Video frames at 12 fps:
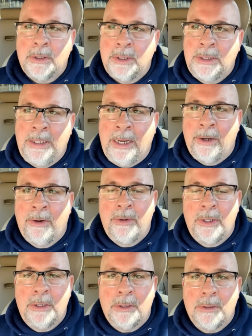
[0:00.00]

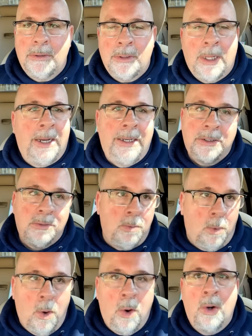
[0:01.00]
There lies
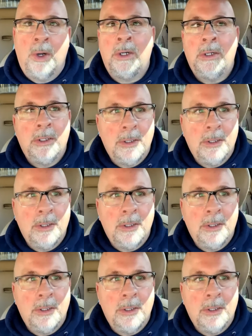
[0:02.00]
more